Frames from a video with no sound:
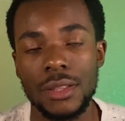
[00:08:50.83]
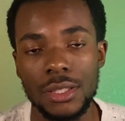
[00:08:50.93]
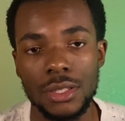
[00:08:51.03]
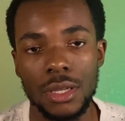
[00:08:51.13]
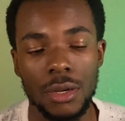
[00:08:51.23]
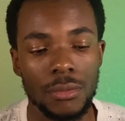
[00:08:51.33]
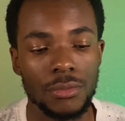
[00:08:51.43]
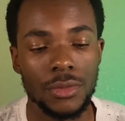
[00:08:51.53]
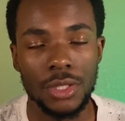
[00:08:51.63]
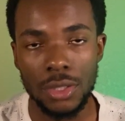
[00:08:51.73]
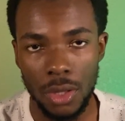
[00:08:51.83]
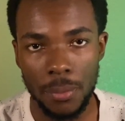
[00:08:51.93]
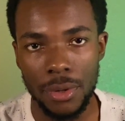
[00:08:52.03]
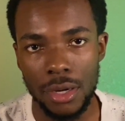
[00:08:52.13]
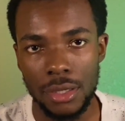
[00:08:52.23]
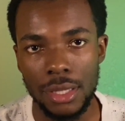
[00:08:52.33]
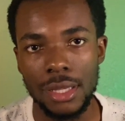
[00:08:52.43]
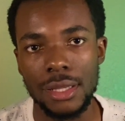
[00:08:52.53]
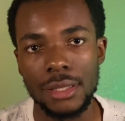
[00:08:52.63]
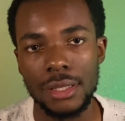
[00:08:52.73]
So the solo part
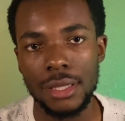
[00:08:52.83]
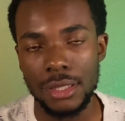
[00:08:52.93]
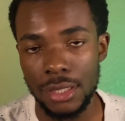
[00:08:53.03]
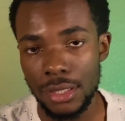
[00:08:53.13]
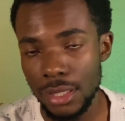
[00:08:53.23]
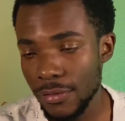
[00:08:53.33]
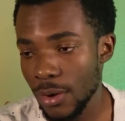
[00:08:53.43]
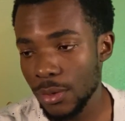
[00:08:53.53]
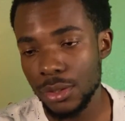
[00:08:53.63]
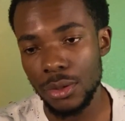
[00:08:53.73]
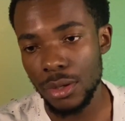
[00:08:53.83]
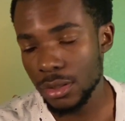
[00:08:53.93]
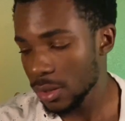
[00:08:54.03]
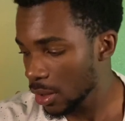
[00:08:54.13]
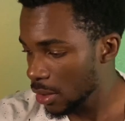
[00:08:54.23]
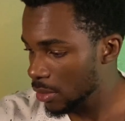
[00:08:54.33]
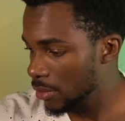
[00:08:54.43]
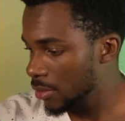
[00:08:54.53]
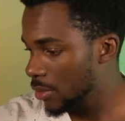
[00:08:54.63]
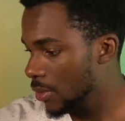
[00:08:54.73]
is easy. If I were to do a solo
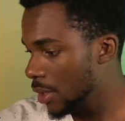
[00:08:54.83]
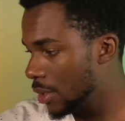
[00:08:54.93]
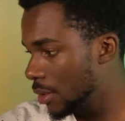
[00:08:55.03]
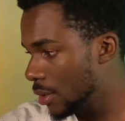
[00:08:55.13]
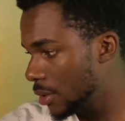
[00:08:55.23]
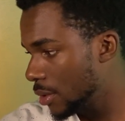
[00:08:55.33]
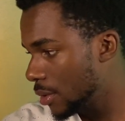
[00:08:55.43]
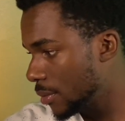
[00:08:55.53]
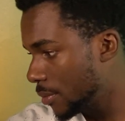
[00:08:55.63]
right here, let's see.